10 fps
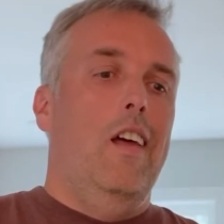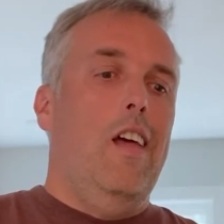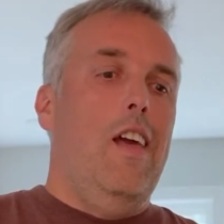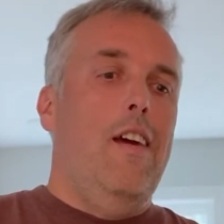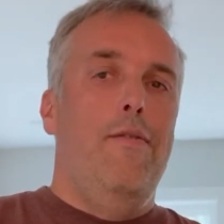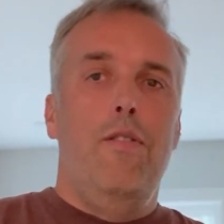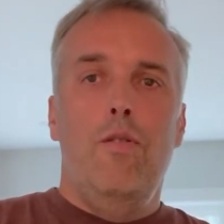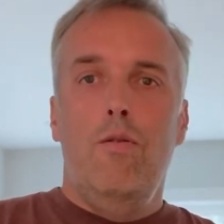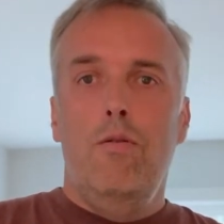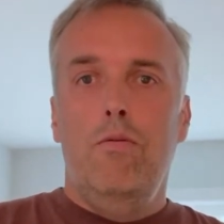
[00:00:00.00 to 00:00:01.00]
If
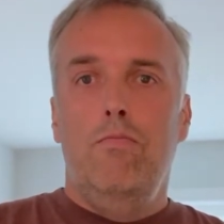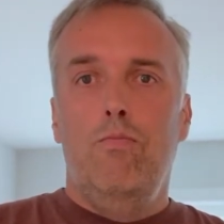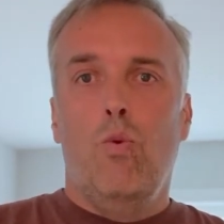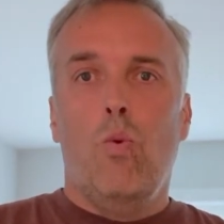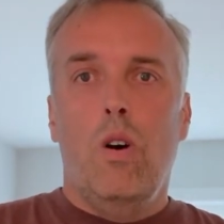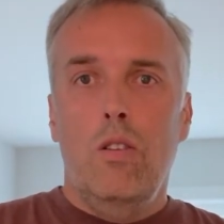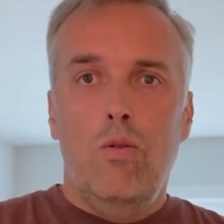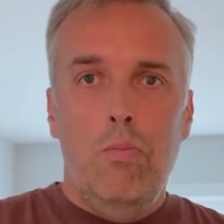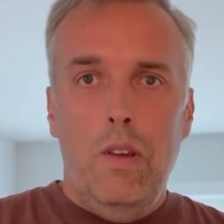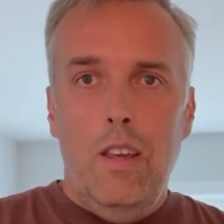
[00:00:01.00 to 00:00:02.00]
you want to
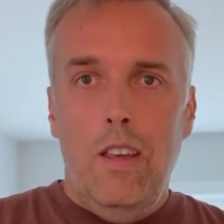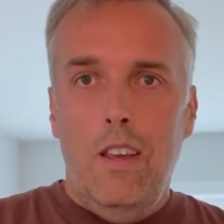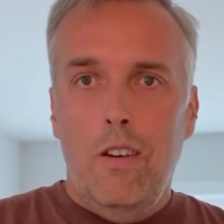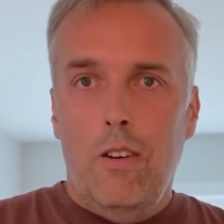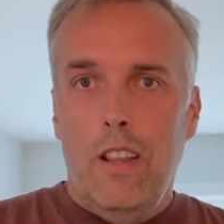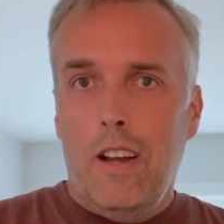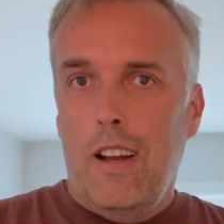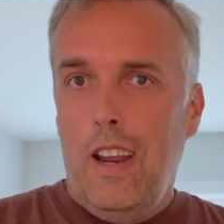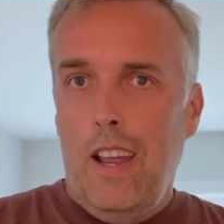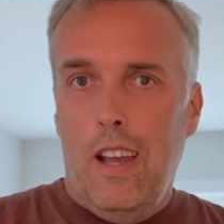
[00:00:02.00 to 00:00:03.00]
be on the
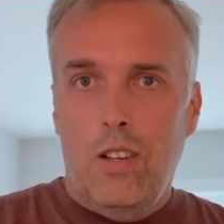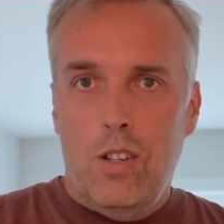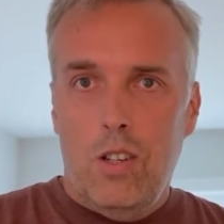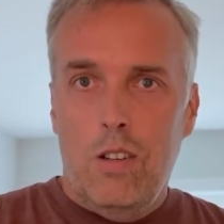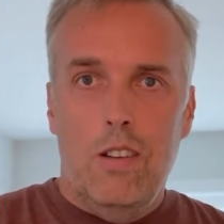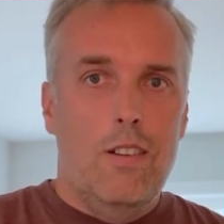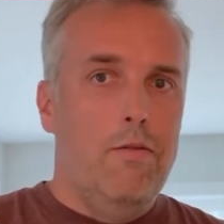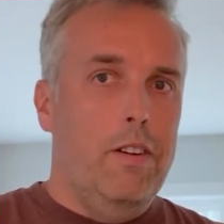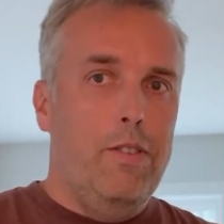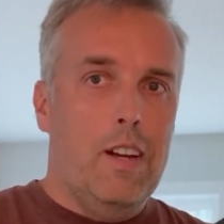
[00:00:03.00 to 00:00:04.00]
cutting edge
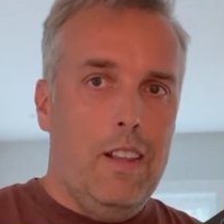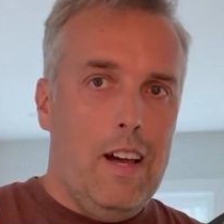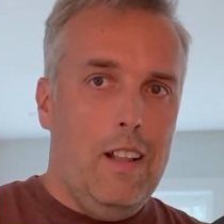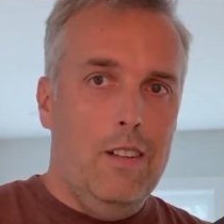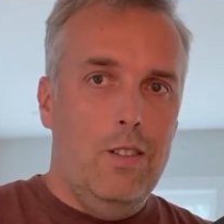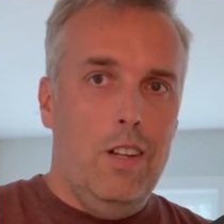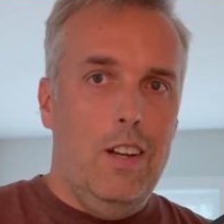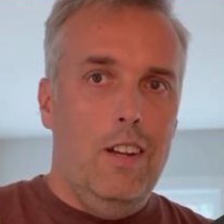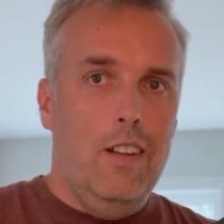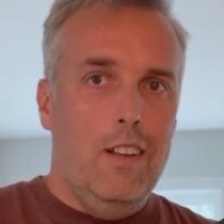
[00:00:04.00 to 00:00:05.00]
with
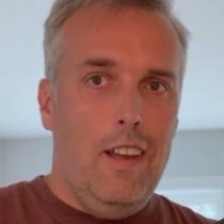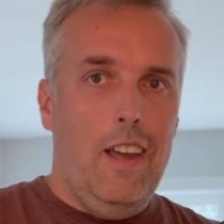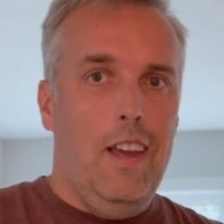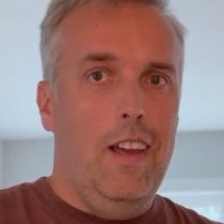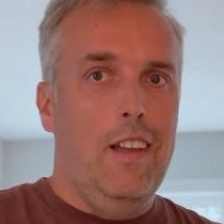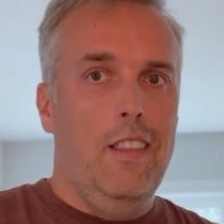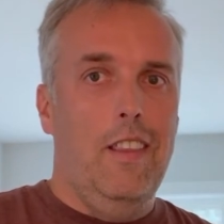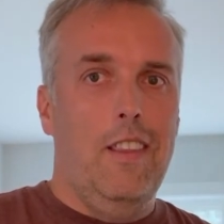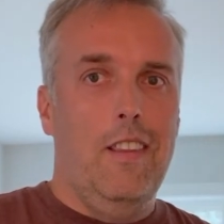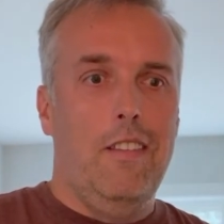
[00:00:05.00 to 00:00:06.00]
technology and
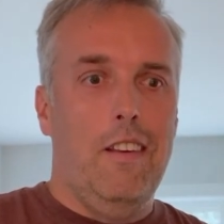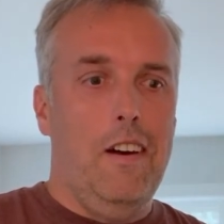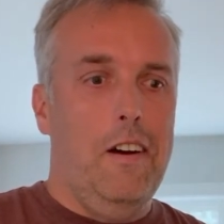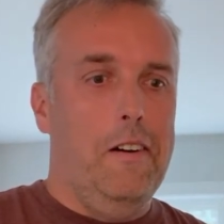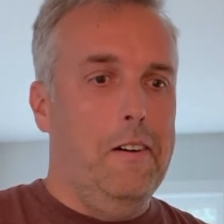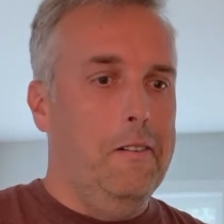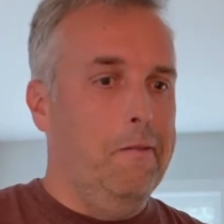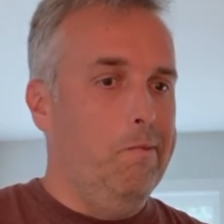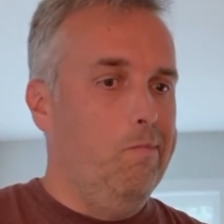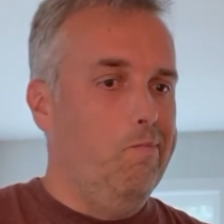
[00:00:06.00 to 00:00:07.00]

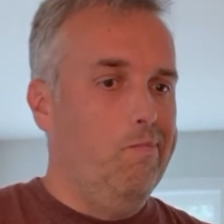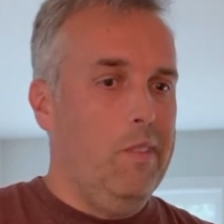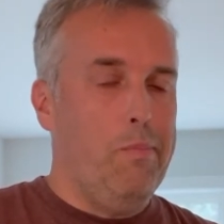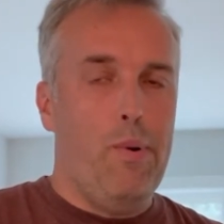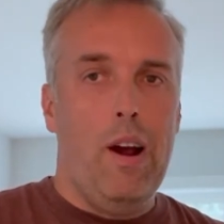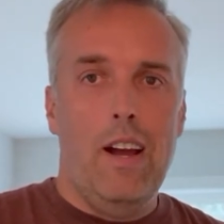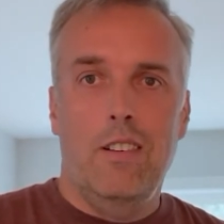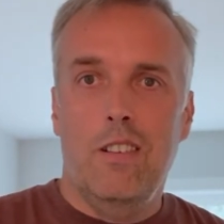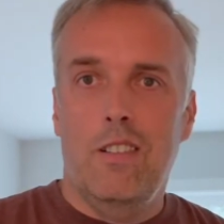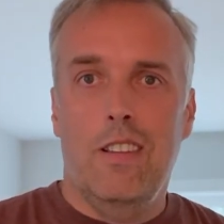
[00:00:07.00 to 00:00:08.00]
the price
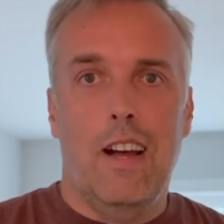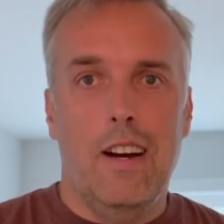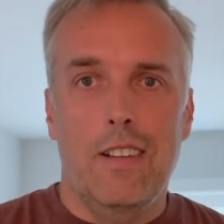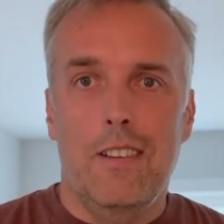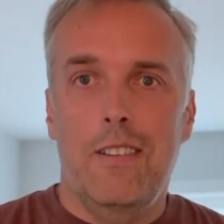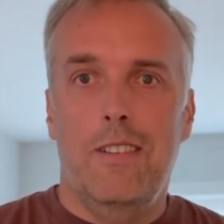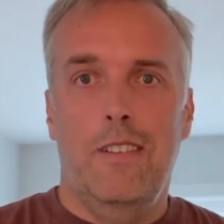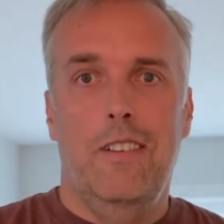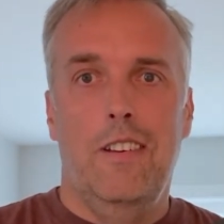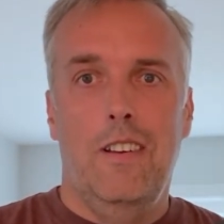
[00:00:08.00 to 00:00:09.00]
is not
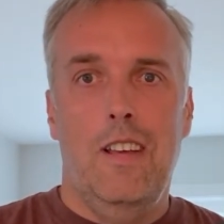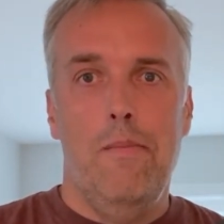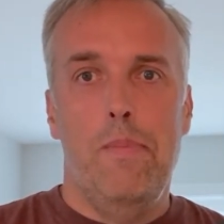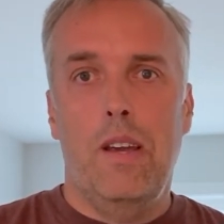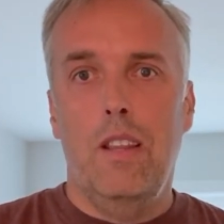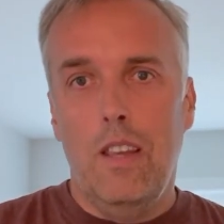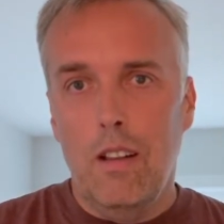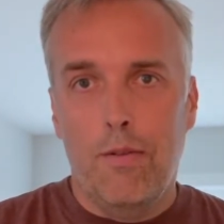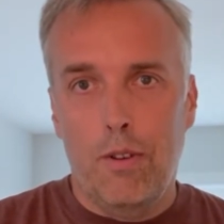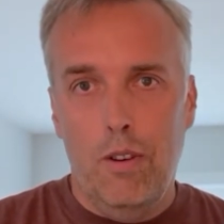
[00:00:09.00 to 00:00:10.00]
a big deal
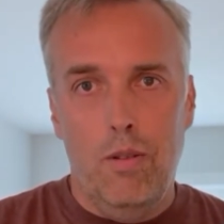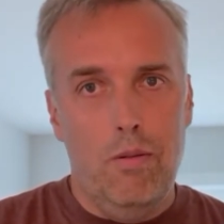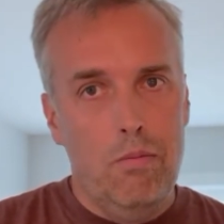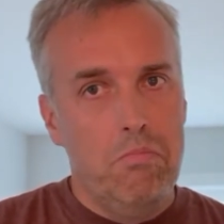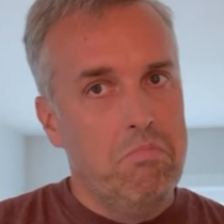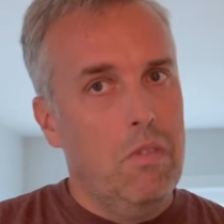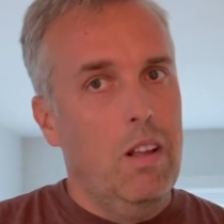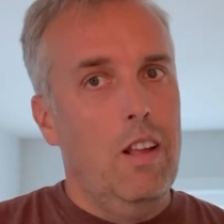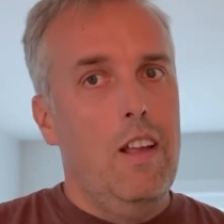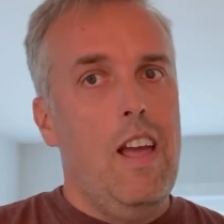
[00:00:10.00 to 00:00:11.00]
for you,
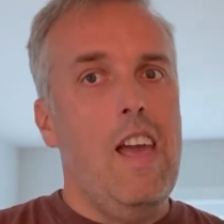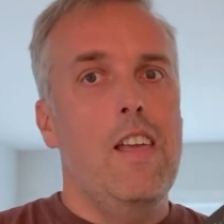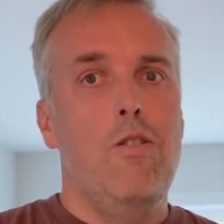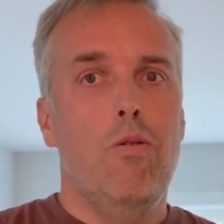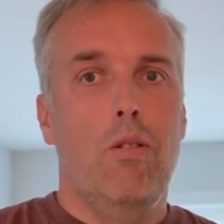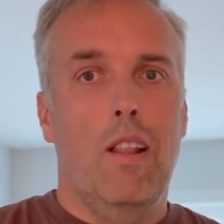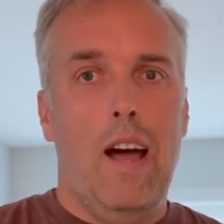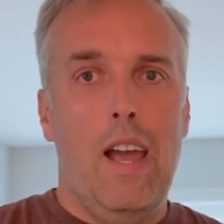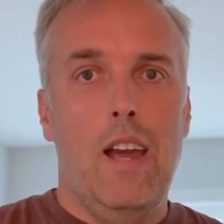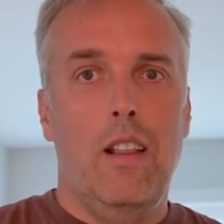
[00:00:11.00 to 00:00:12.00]
and you
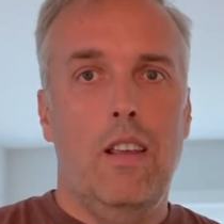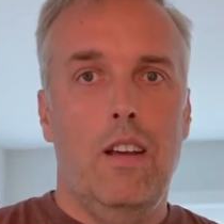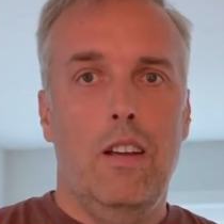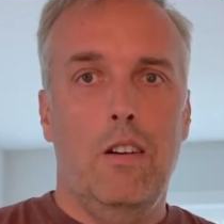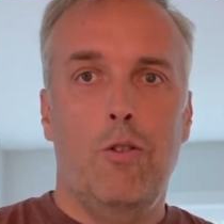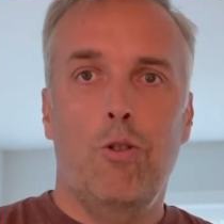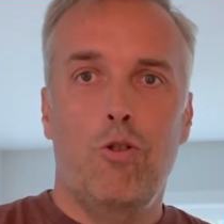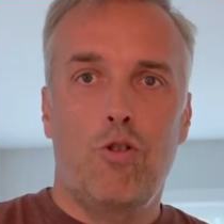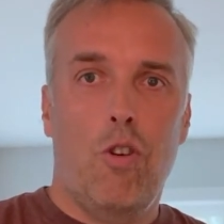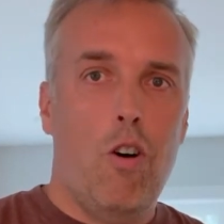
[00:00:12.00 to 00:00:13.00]
like the
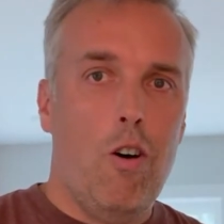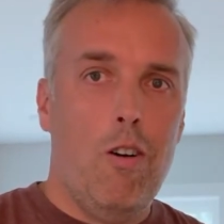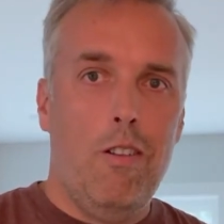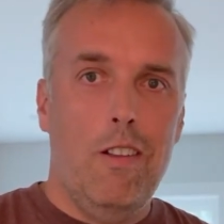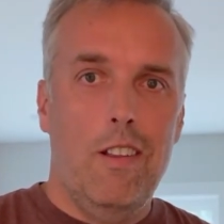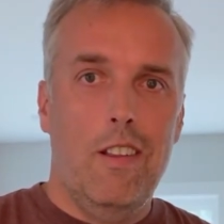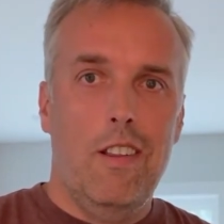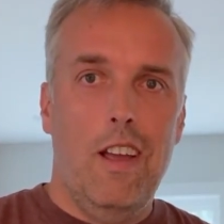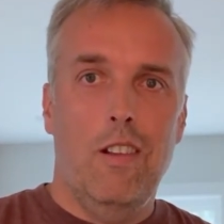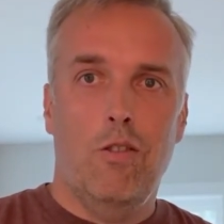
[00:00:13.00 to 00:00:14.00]
control
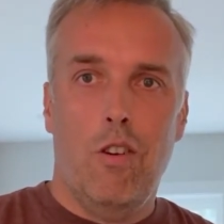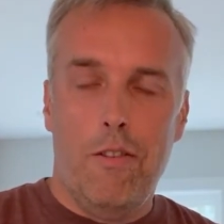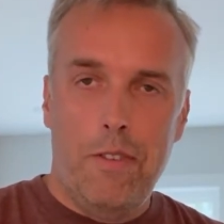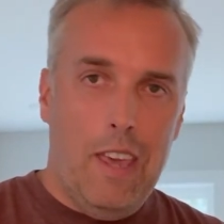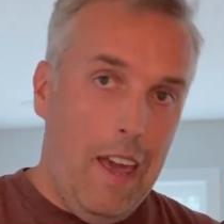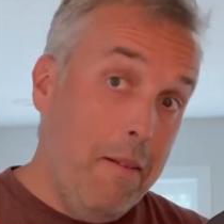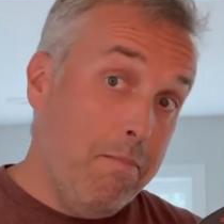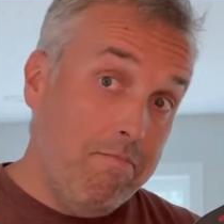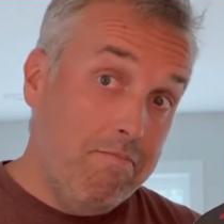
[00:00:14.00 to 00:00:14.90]
and soft game,